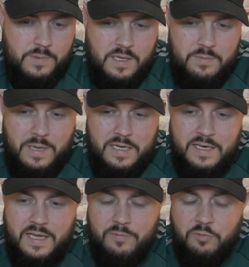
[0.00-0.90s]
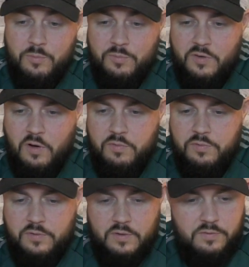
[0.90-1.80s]
he made a name for
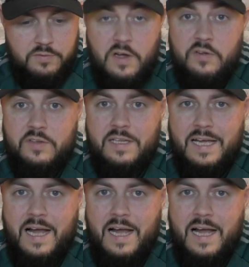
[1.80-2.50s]
himself, firstly